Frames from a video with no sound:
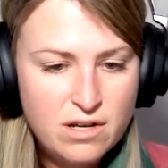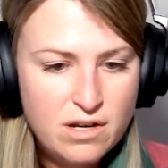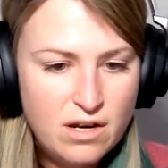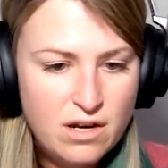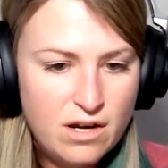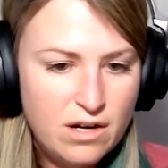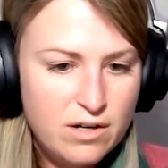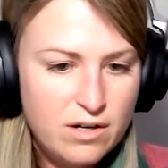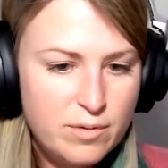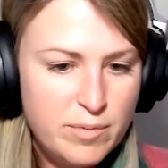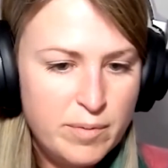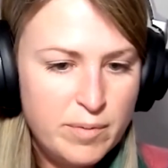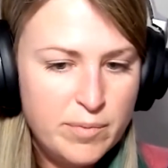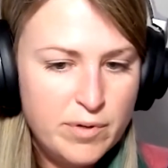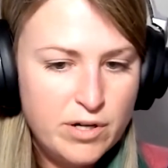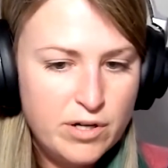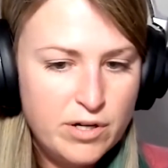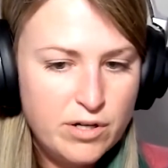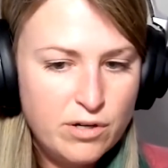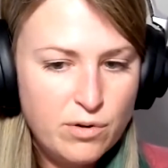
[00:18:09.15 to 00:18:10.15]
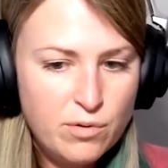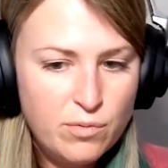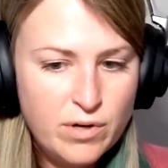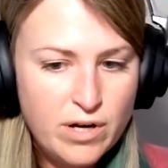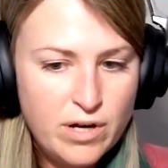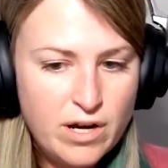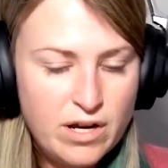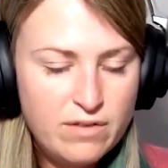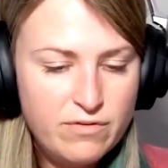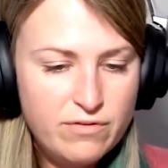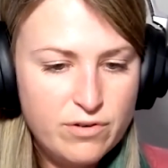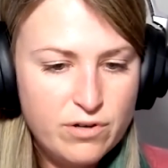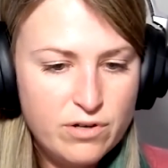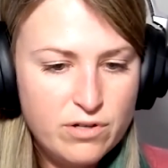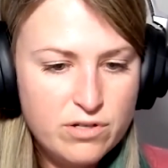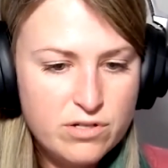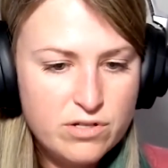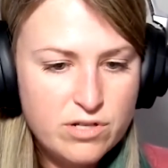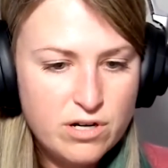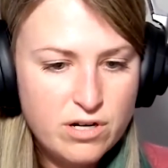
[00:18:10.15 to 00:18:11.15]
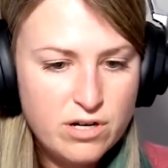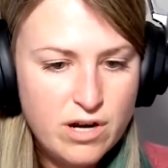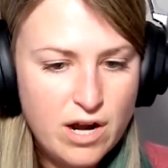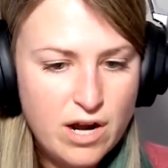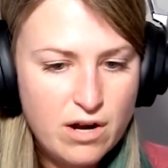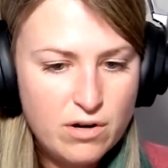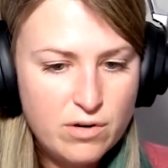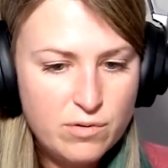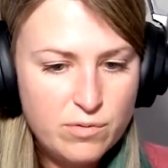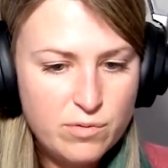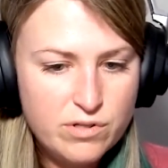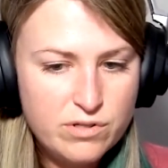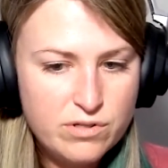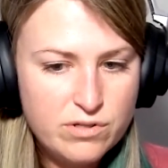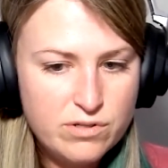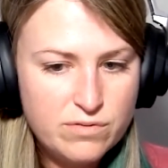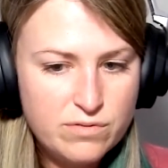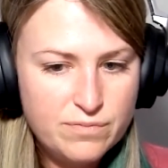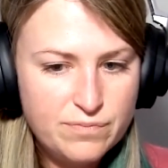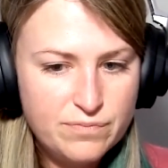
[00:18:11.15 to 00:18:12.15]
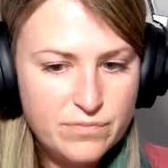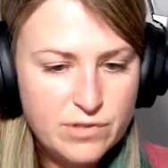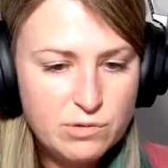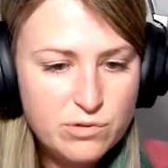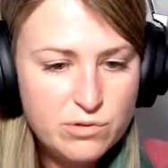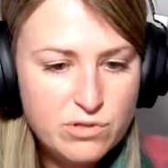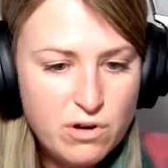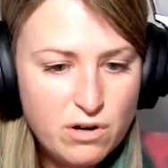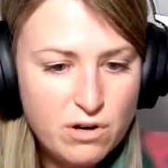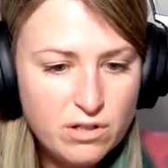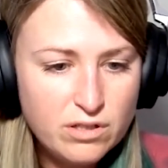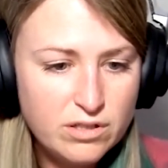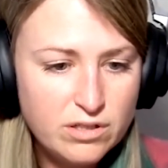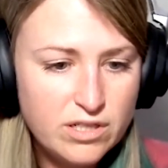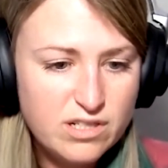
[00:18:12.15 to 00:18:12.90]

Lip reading: I remember, when I first started out, it was hard.